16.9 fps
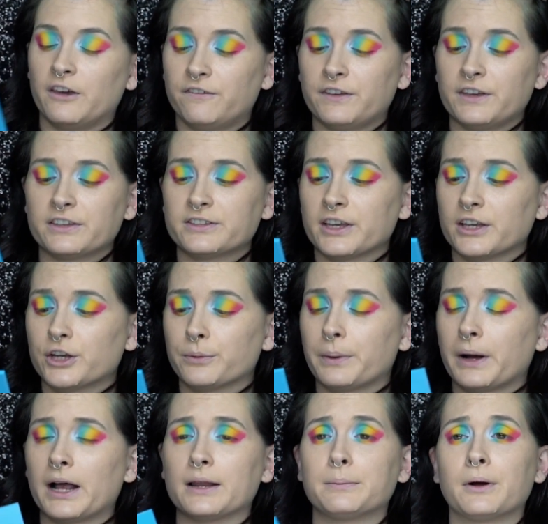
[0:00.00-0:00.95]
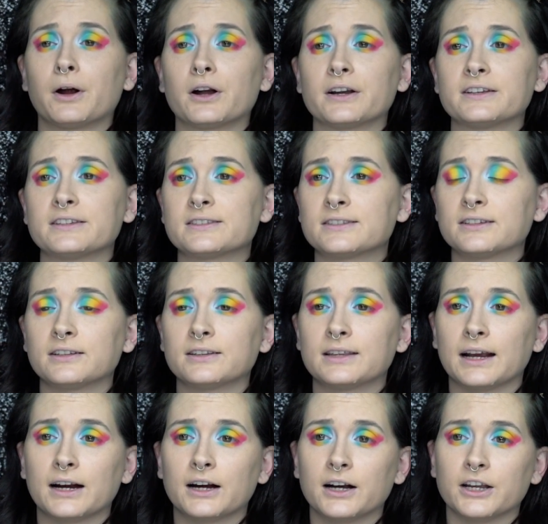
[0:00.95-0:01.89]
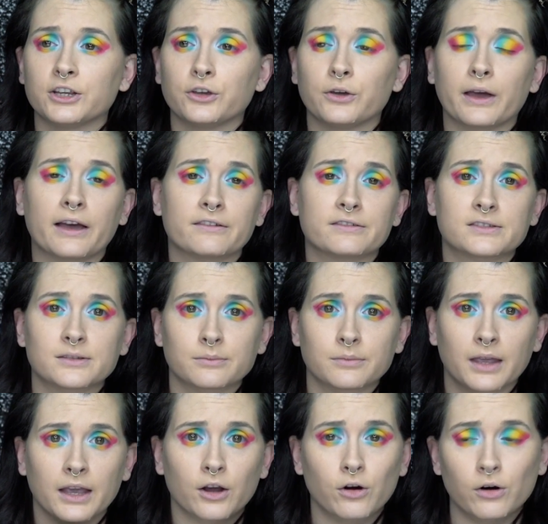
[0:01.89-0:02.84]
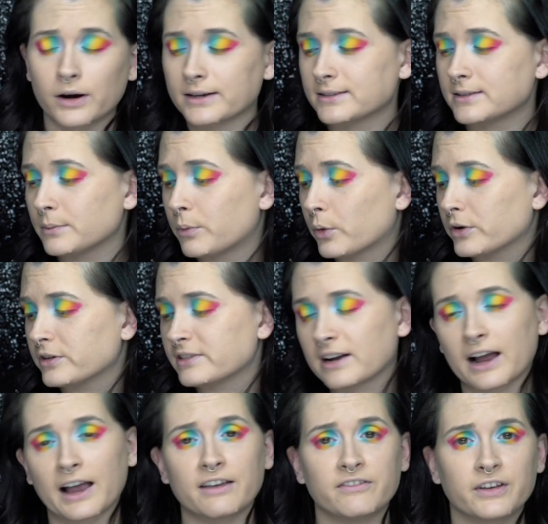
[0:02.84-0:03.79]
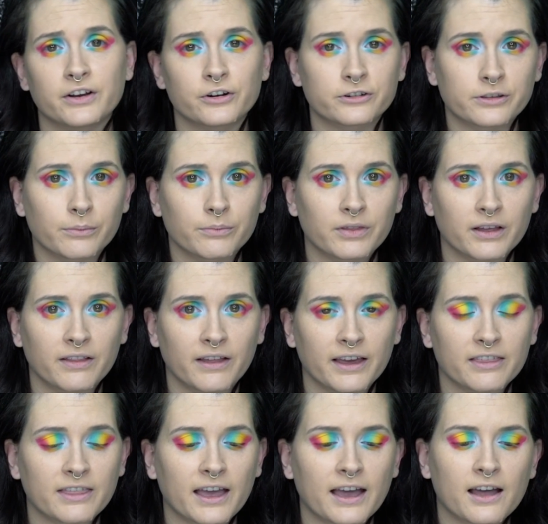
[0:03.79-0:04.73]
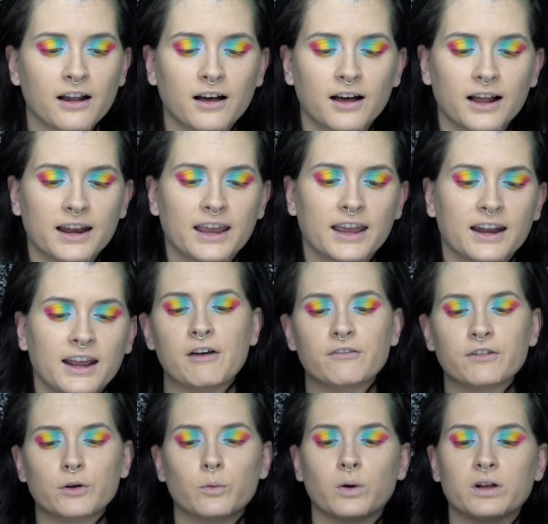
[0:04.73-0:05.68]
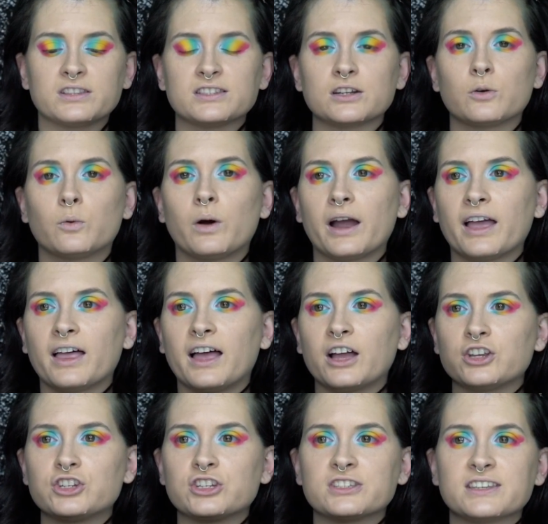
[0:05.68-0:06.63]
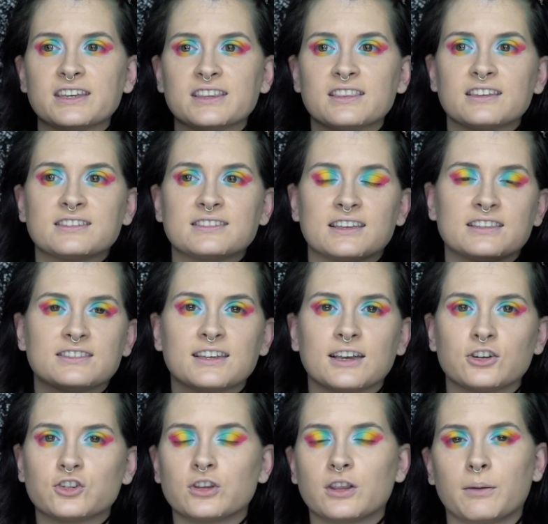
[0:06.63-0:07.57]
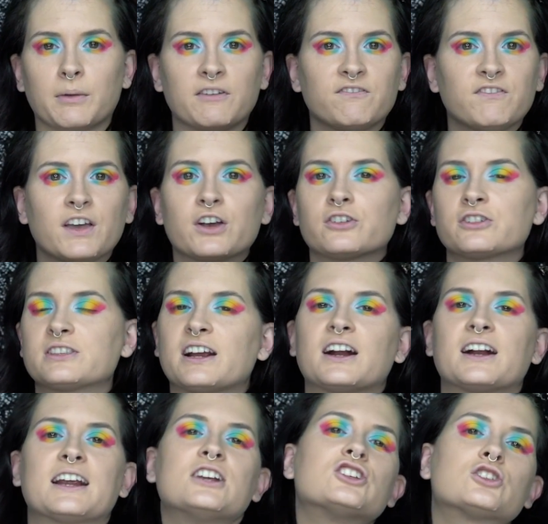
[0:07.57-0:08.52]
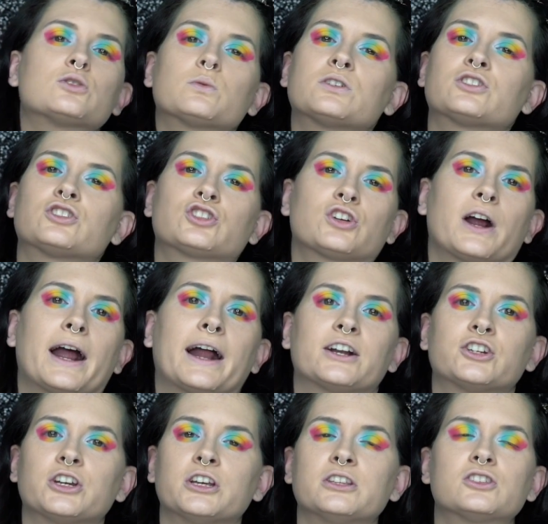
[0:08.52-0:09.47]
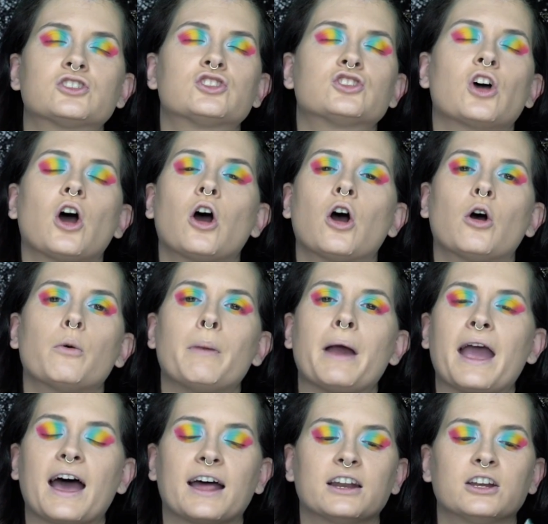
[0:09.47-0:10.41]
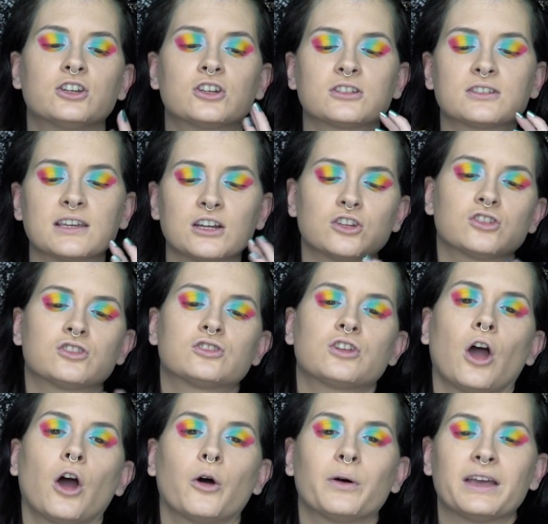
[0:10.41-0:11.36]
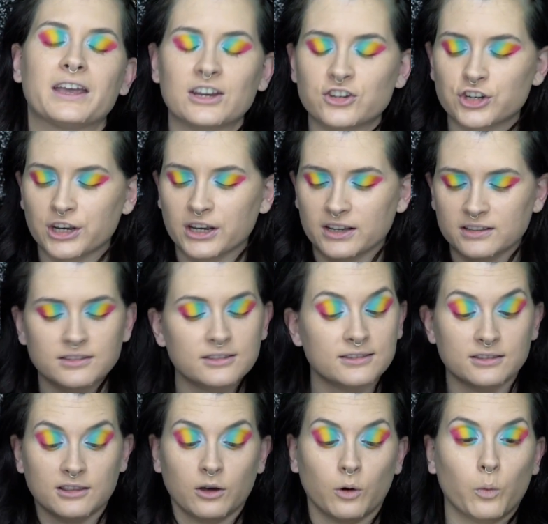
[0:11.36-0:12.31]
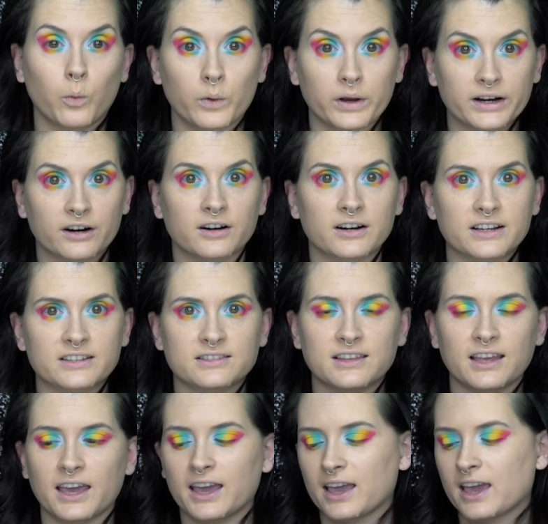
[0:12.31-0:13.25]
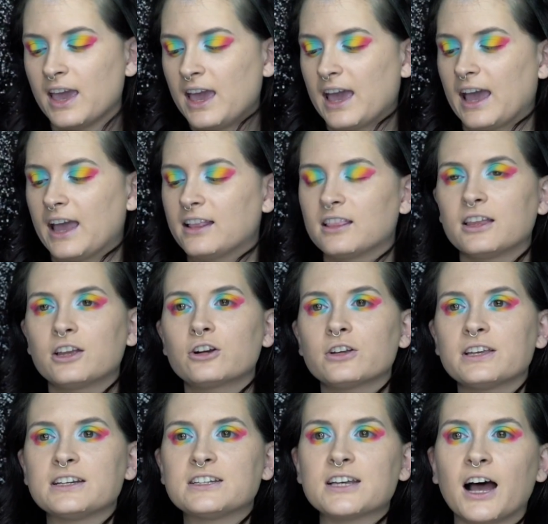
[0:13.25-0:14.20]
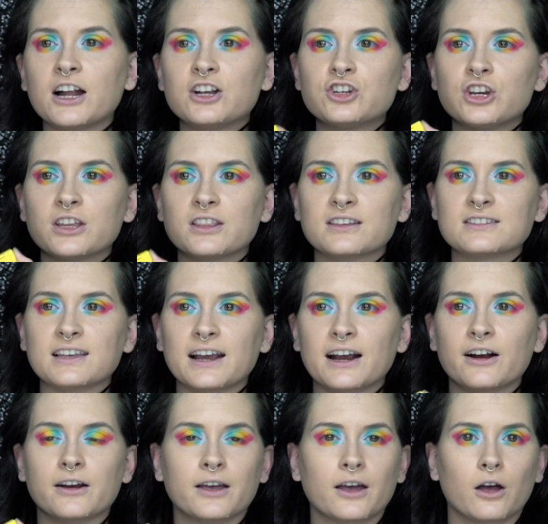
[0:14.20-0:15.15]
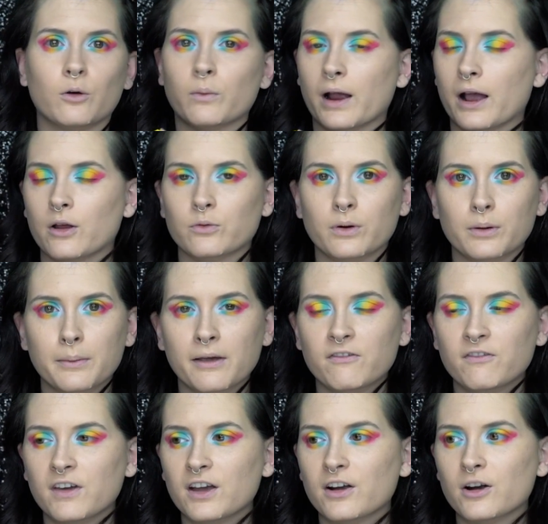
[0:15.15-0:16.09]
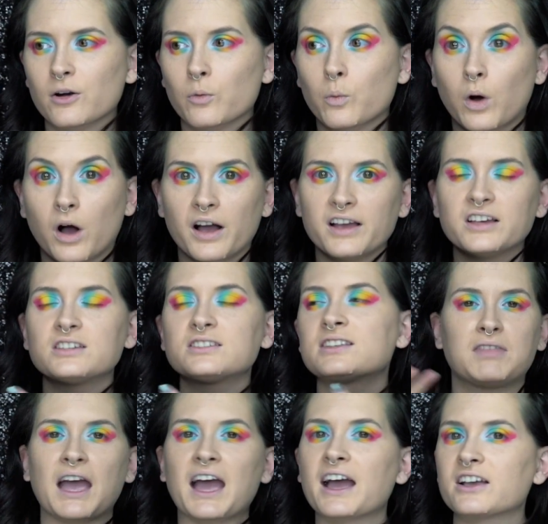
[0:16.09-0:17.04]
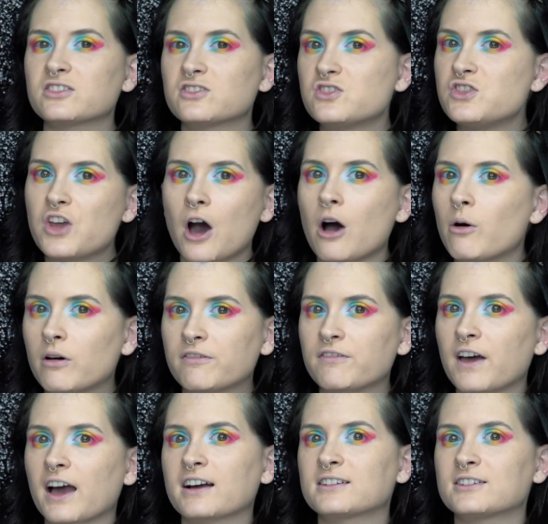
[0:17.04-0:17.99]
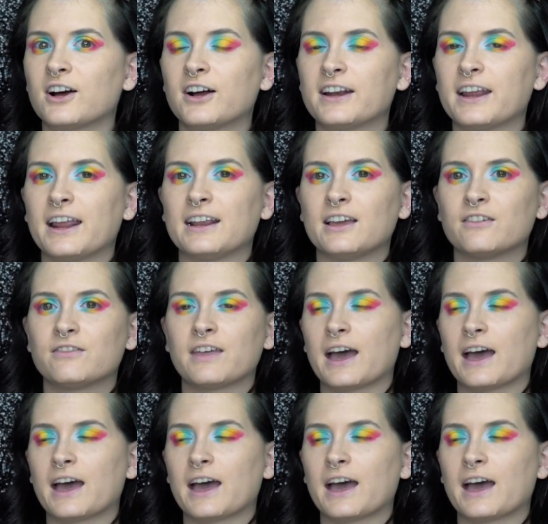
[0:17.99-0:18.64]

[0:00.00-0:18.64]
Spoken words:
It feels like your body part is still there and you have some like crazy poison ivy or something like that on it. Every once in a while, I'll just get the sensation that my finger's there and I just want to scratch it so bad. It just gets so itchy. It's the weirdest thing. And literally touching this area around where my finger was, that has no effect on any of